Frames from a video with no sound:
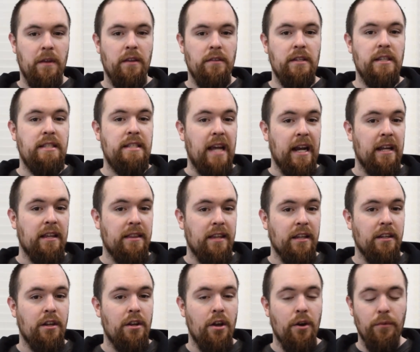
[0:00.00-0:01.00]
The second
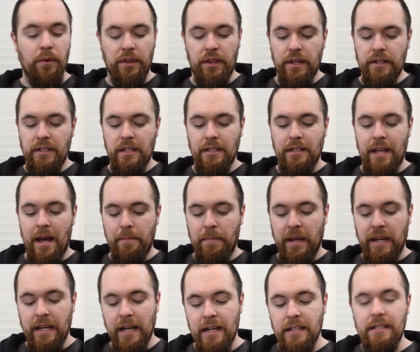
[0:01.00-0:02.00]
thing to note with this is that
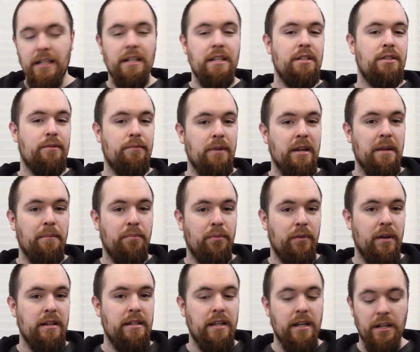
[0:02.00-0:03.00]
because it is three D
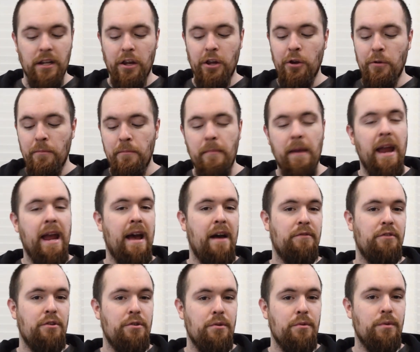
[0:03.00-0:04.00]
printed, you may have
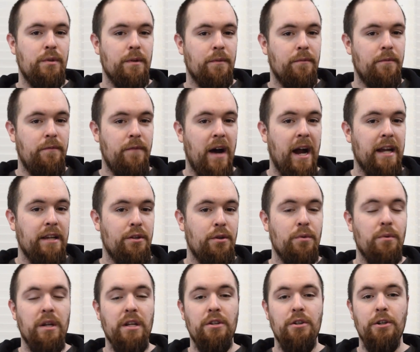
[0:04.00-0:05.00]
to do some fine
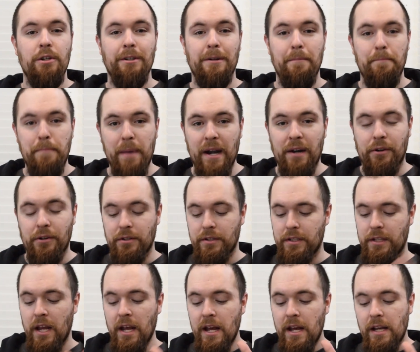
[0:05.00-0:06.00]
tuning to your
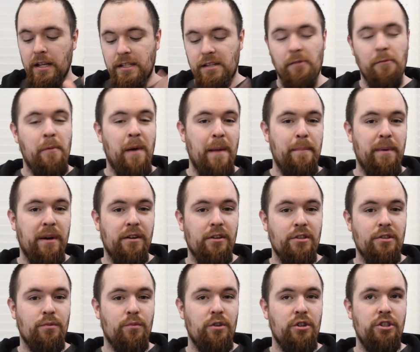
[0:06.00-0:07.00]
barrels. Some of my
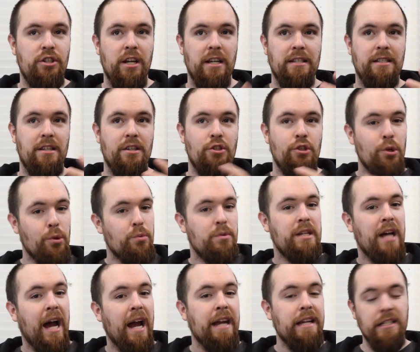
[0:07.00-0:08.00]
barrels were just too
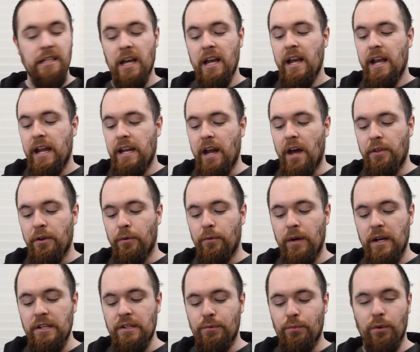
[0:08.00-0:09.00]
tight, and other
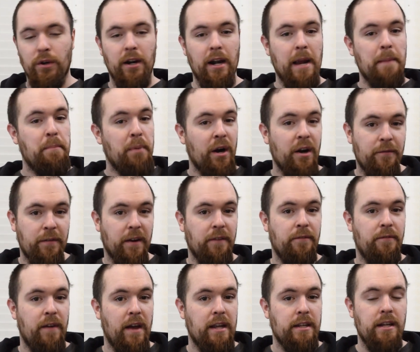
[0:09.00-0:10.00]
ones were a perfect
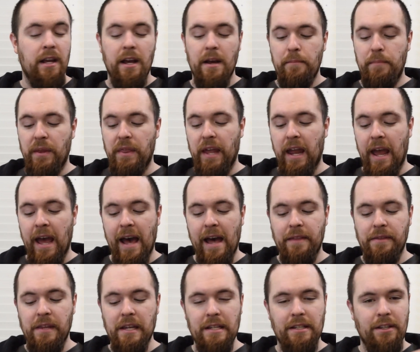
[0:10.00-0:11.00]
fit, but they
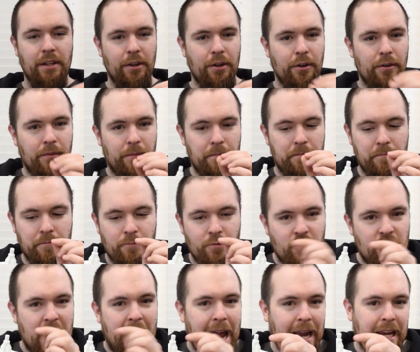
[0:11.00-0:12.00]
had these little
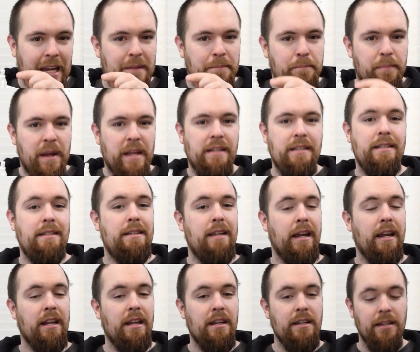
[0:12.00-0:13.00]
jagged bits
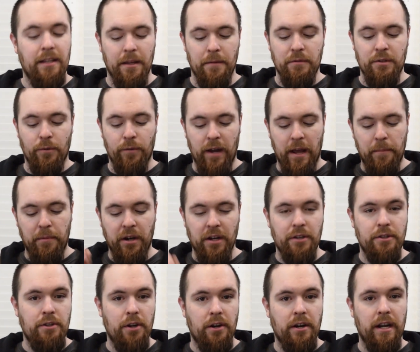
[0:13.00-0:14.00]
sticking into them, so when I put a
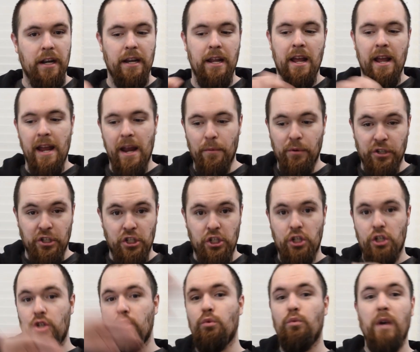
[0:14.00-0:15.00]
dart in, it would
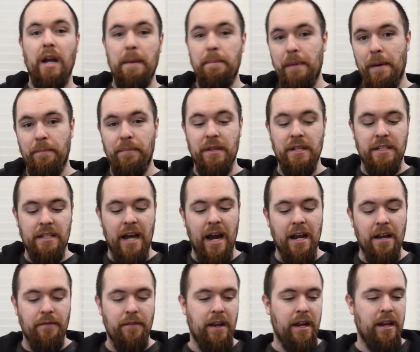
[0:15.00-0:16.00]
scrape up the
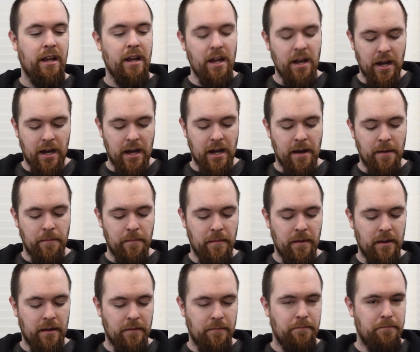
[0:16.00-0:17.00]
side of it, um,
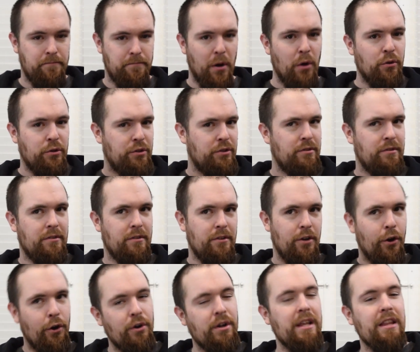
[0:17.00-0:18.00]
both
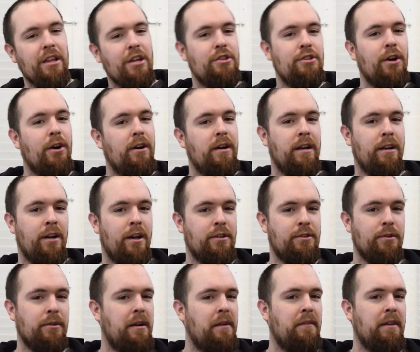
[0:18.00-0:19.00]
hurting the dart and
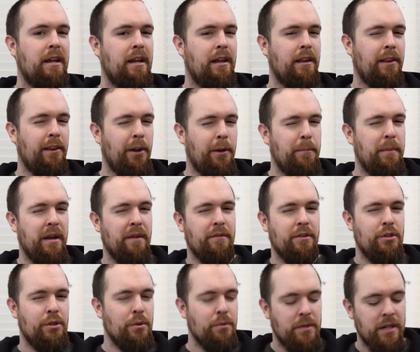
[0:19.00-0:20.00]
also giving it a little bit of a
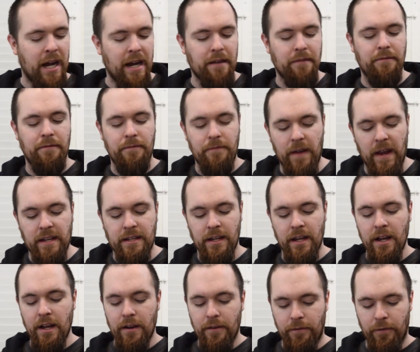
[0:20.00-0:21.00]
too tight fit
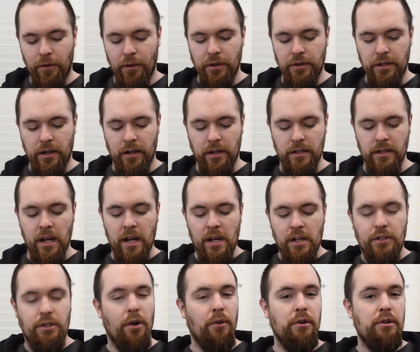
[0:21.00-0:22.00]
for the dart.
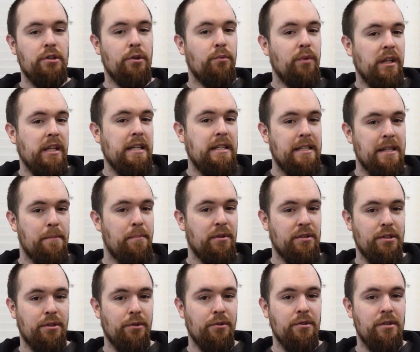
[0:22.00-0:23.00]
So there's a really simple
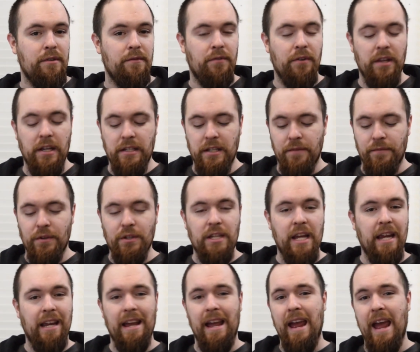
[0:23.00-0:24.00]
solution for this. If you
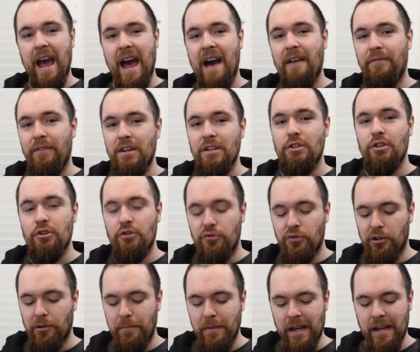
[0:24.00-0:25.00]
take a half-inch
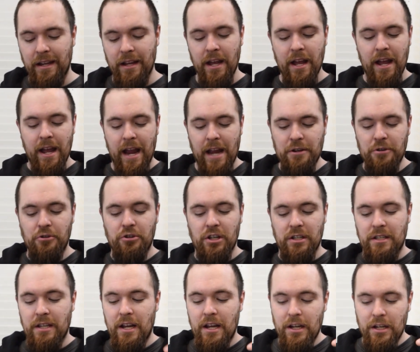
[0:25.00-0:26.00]
drill bit and you
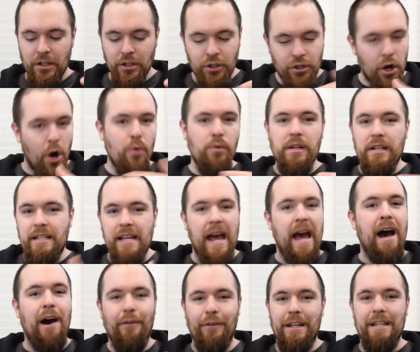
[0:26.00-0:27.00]
just go to
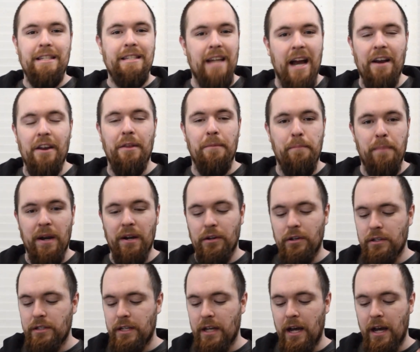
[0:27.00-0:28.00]
town inside of the
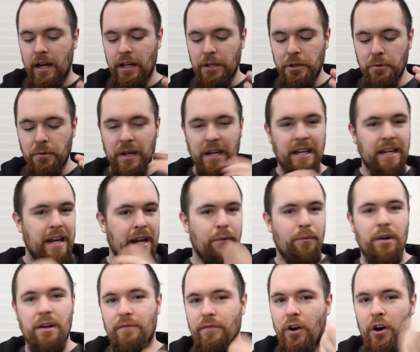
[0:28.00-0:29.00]
barrels, uh, you can get
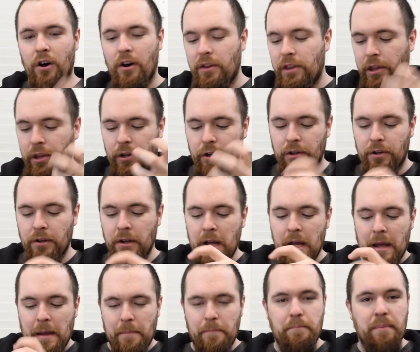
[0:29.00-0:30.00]
rid of all the little
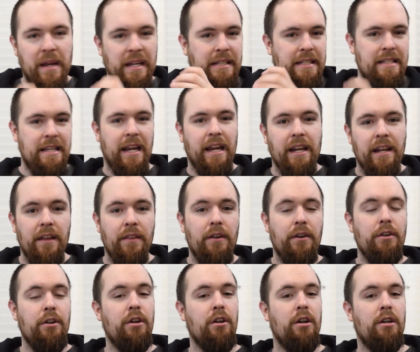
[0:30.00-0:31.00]
bits sticking in there,
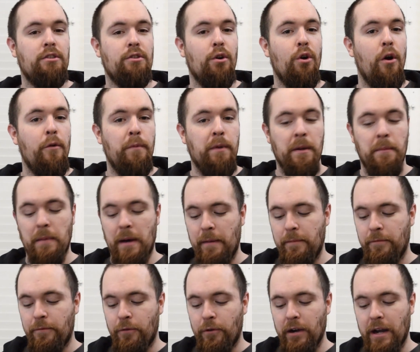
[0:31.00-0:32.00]
and you can also open them
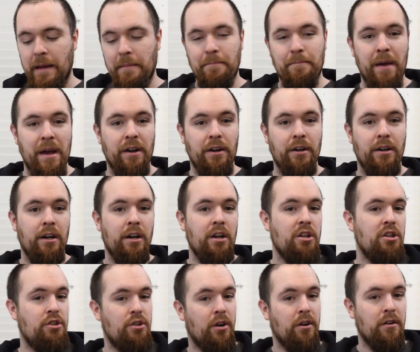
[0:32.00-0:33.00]
up for a better
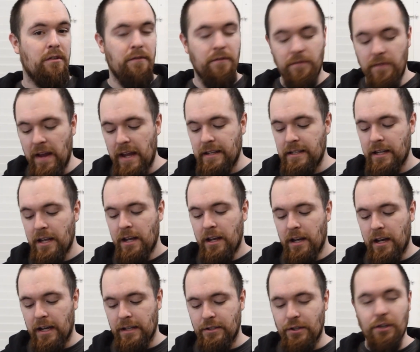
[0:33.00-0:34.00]
dart fit,
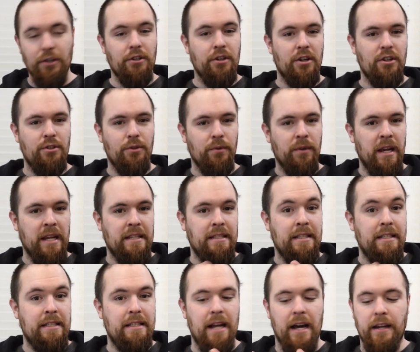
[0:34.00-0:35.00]
uh, so your darts don't get
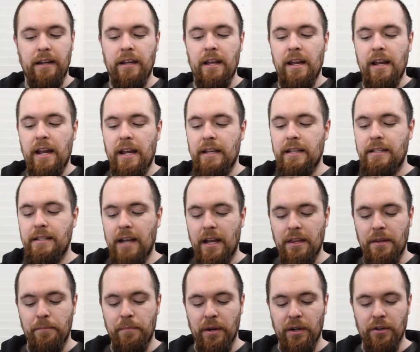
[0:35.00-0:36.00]
stuck inside
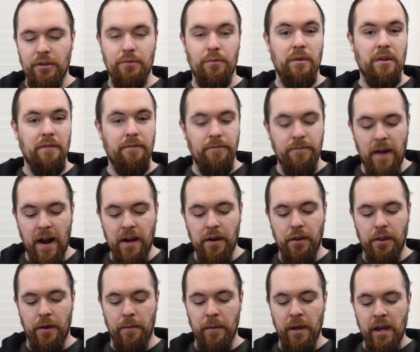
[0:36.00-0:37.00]
the barrels when you fire
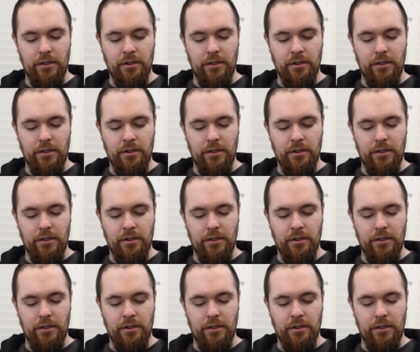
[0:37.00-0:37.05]
them.